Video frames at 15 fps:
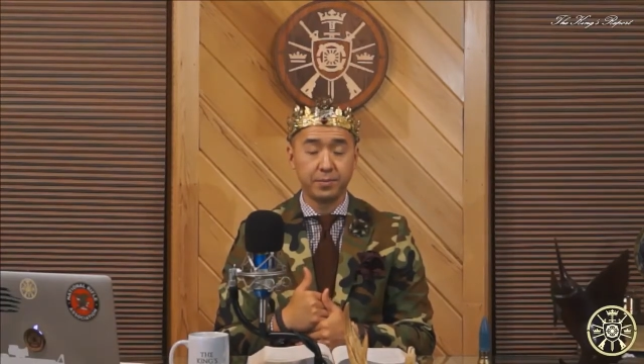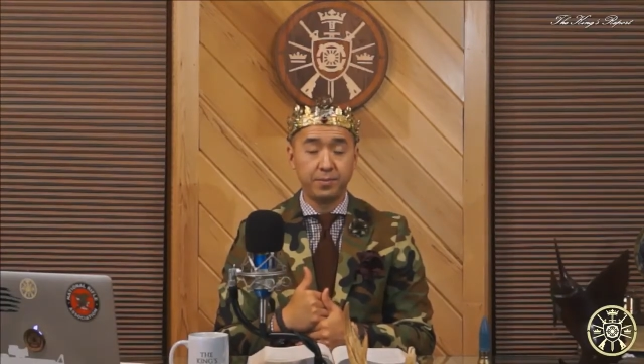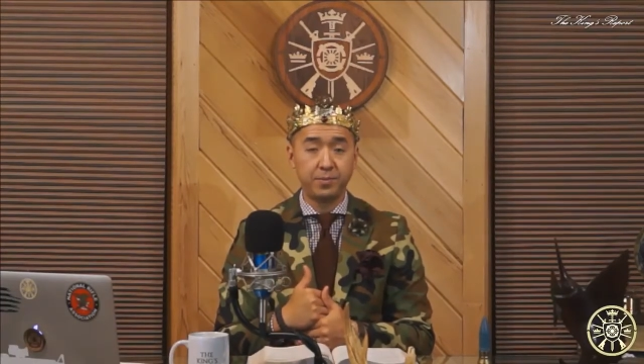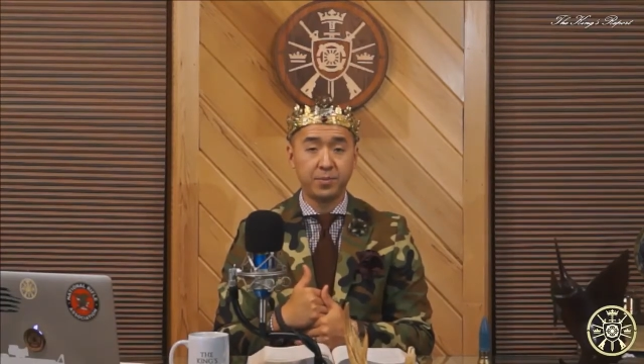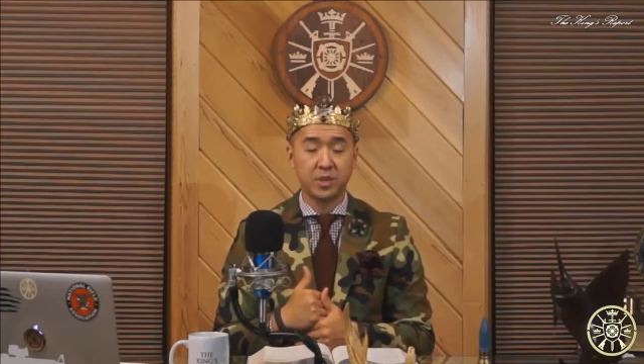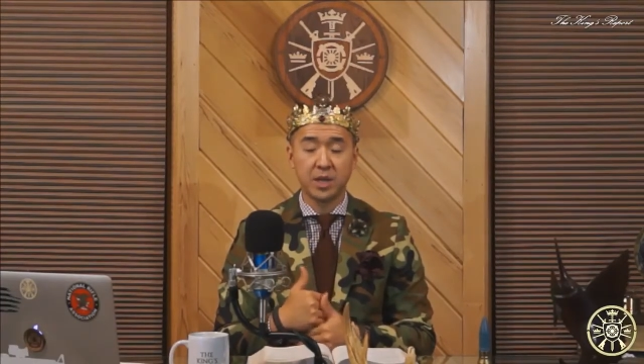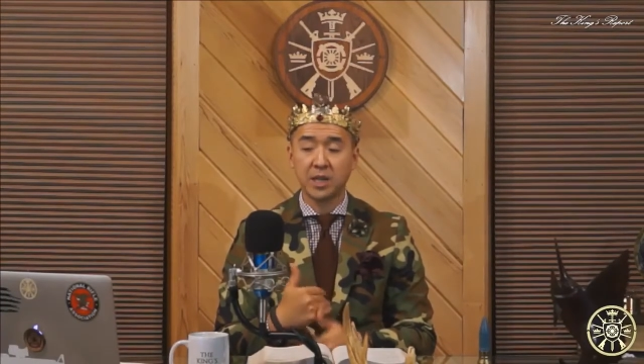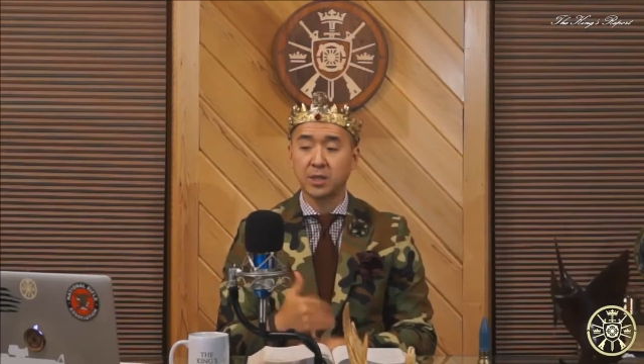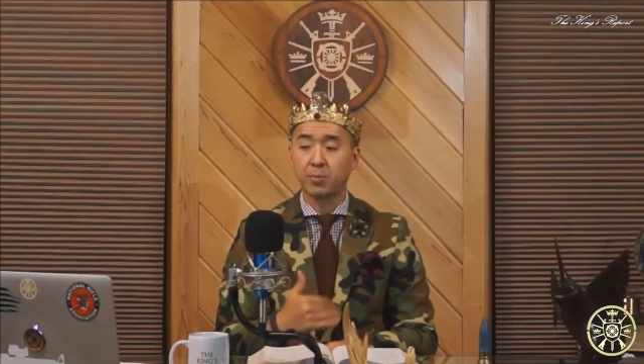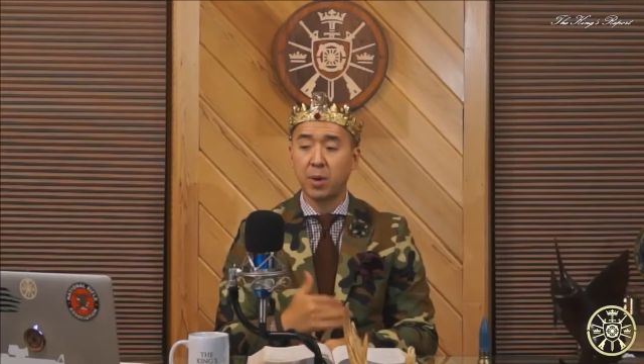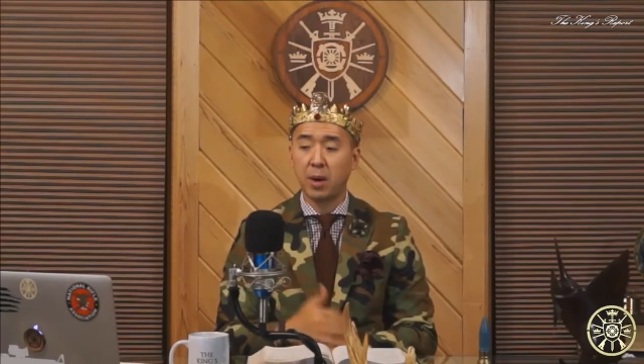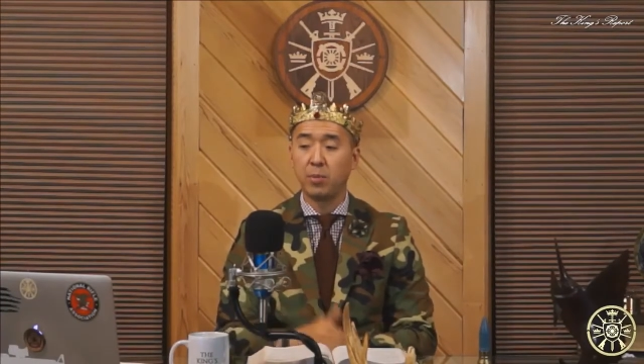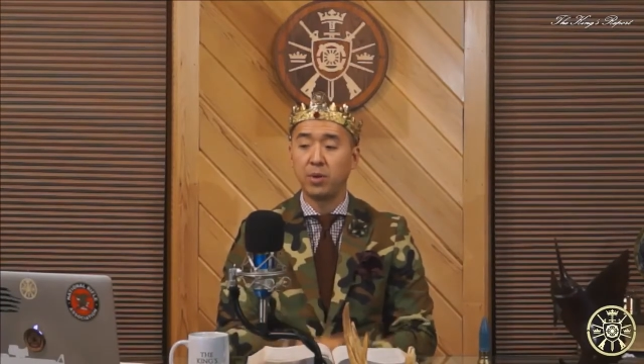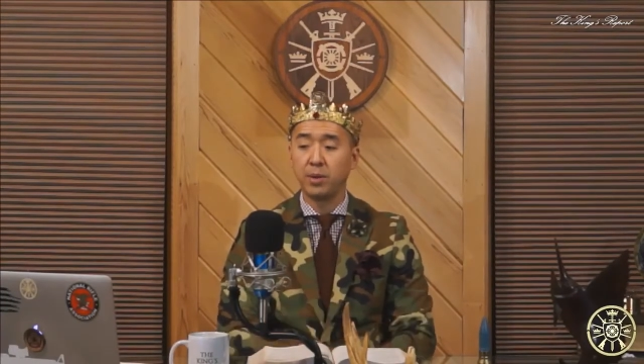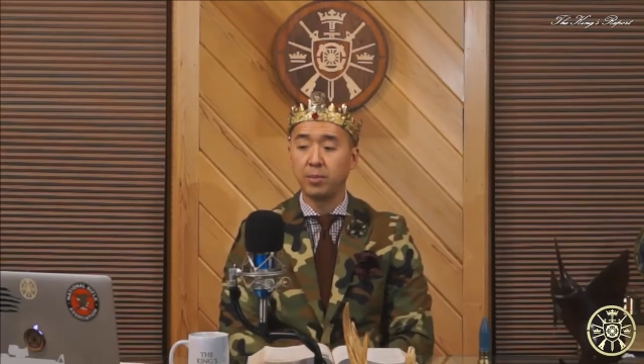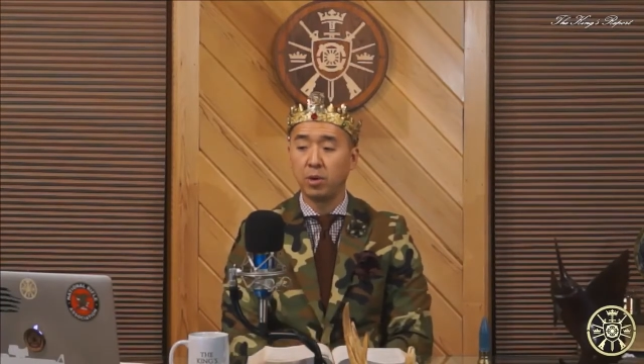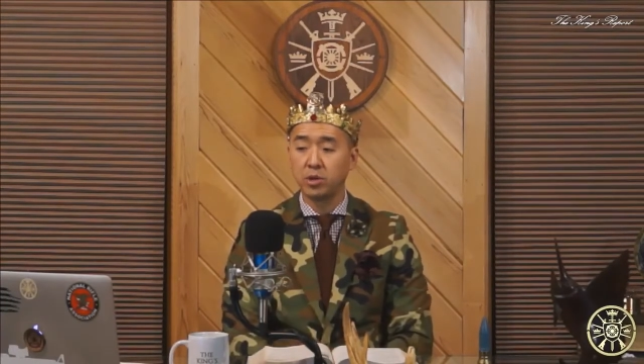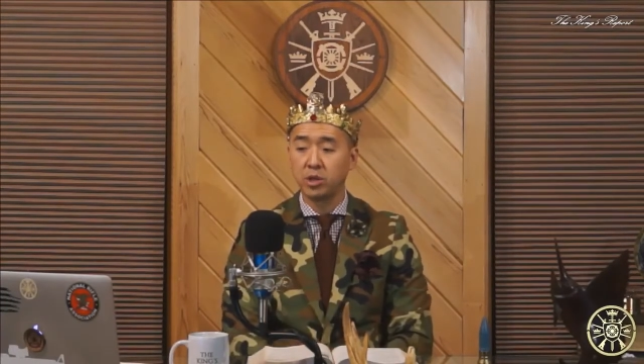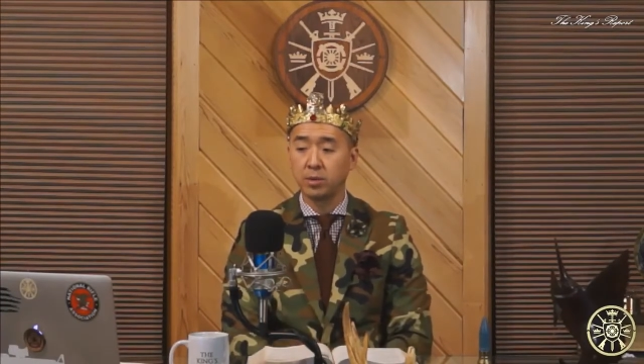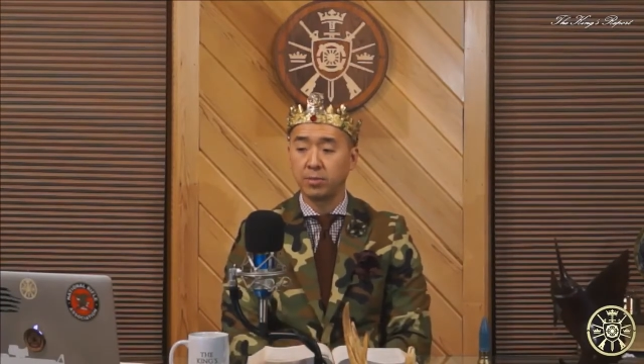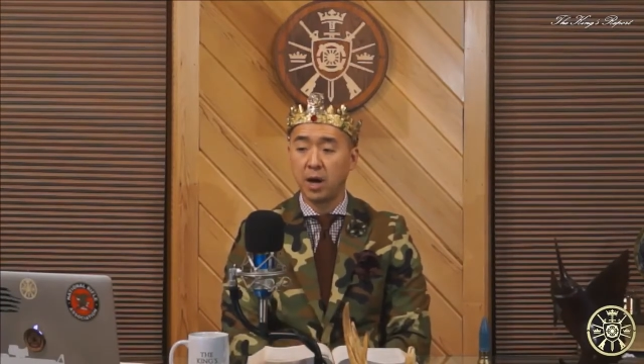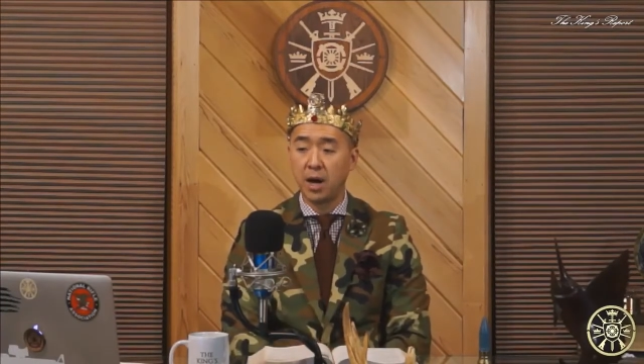So that's the problem with
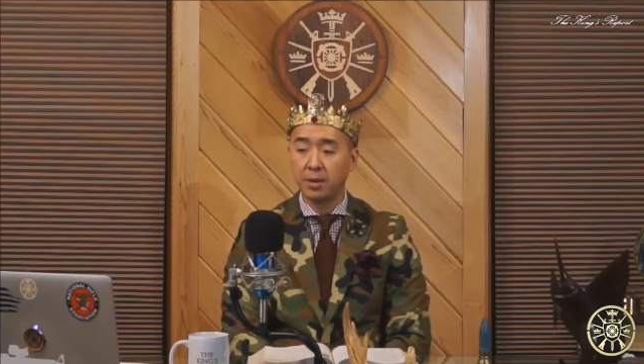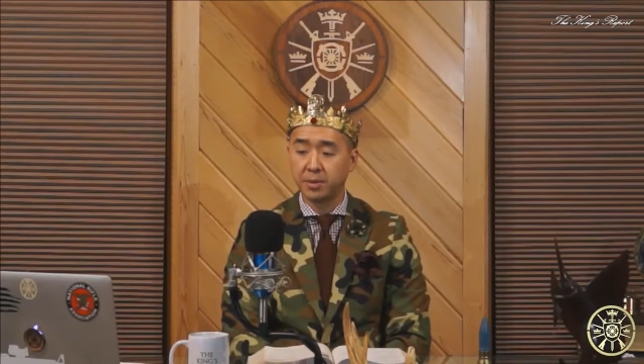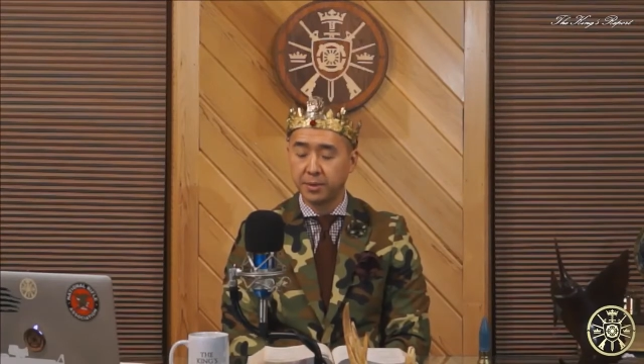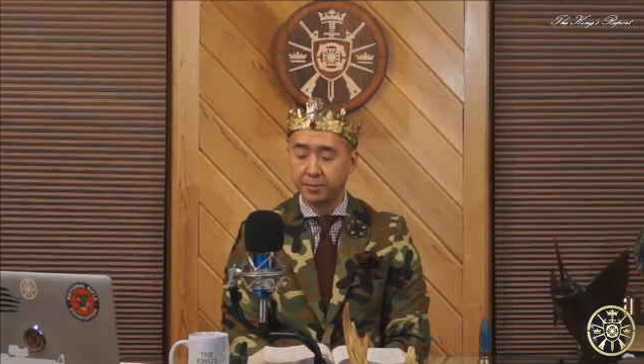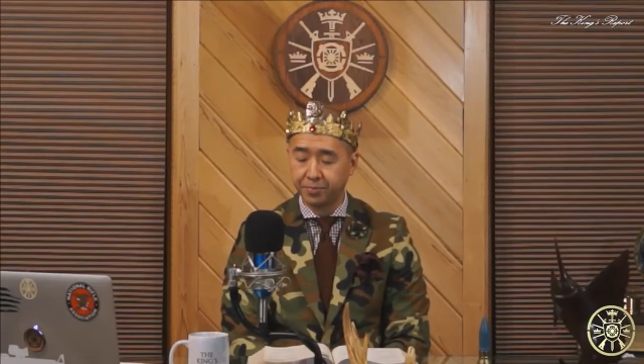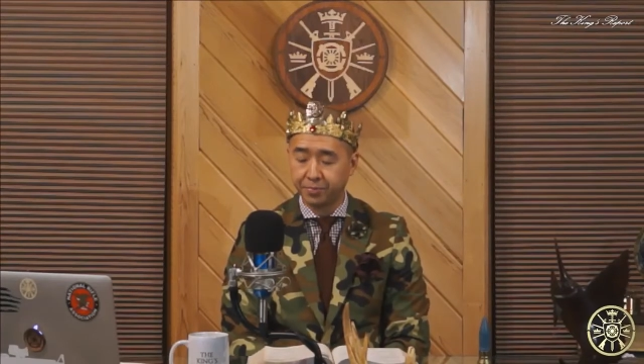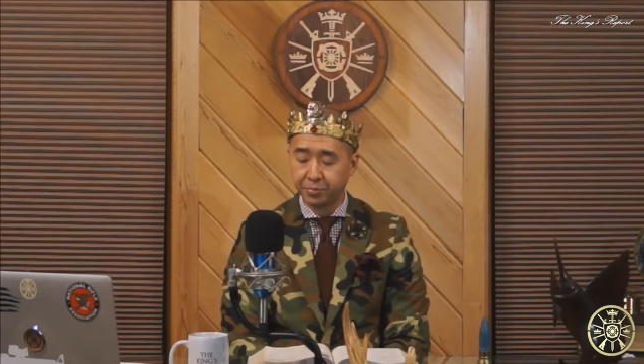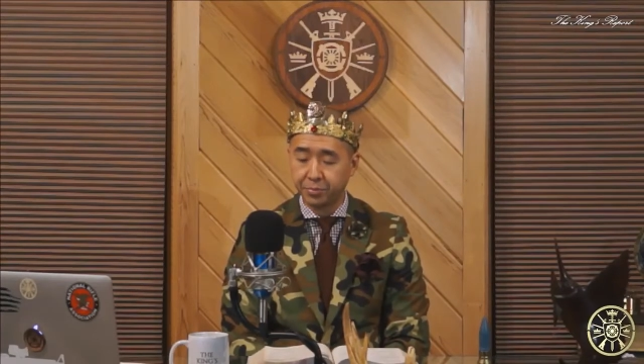emotional moms.